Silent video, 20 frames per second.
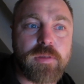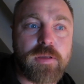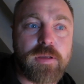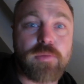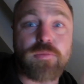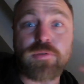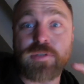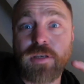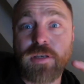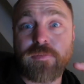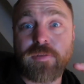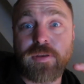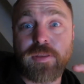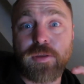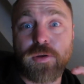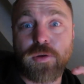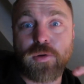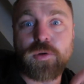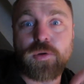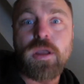It was lovely
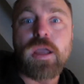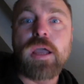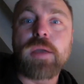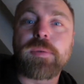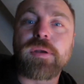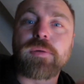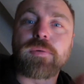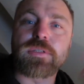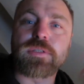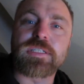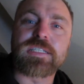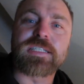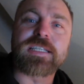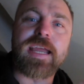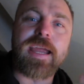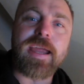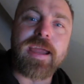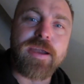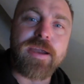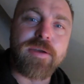though, but it wasn't as
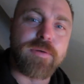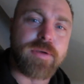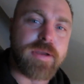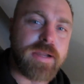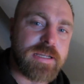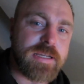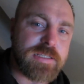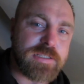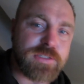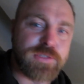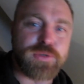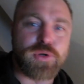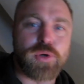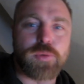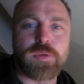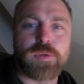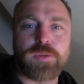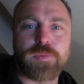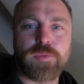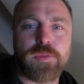airy as you
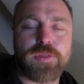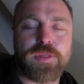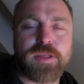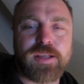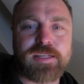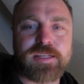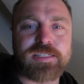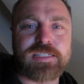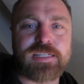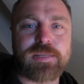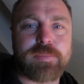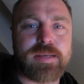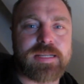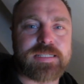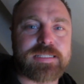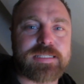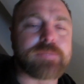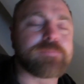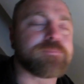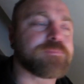normally would think is your
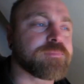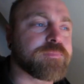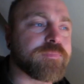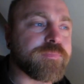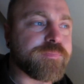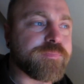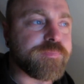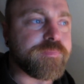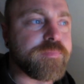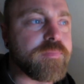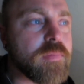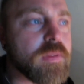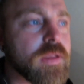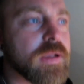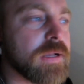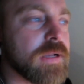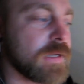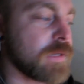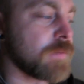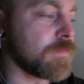better.
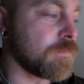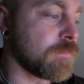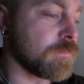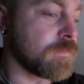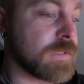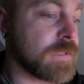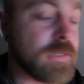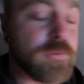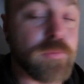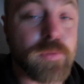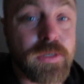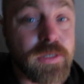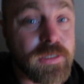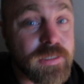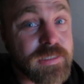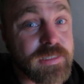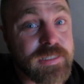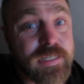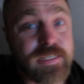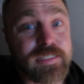But it worked,
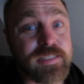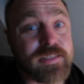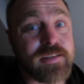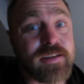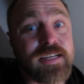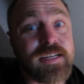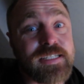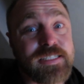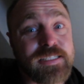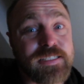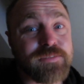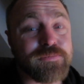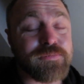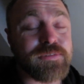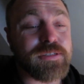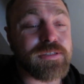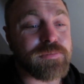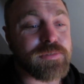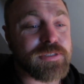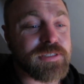it tasted nice, it
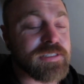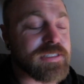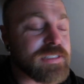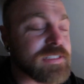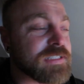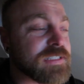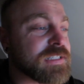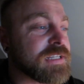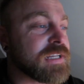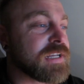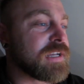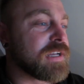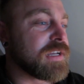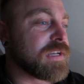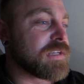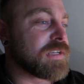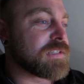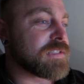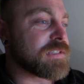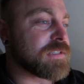really was nice.
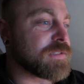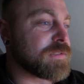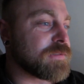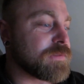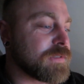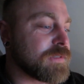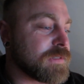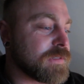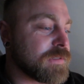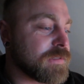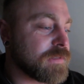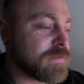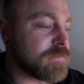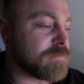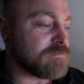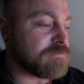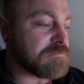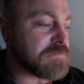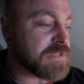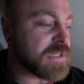So
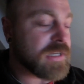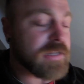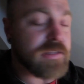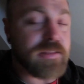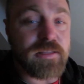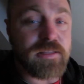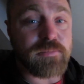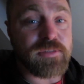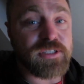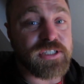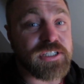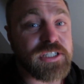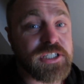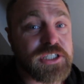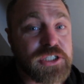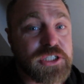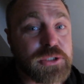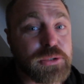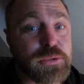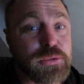yeah, the machine is
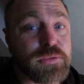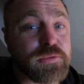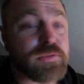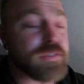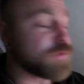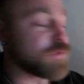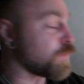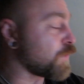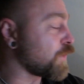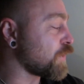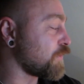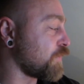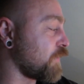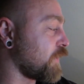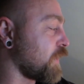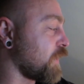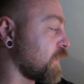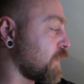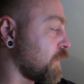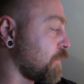cool, it works
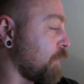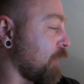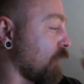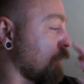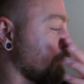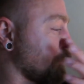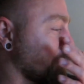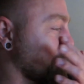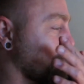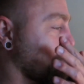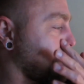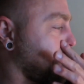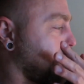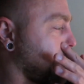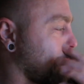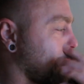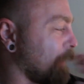fine, the baking machine.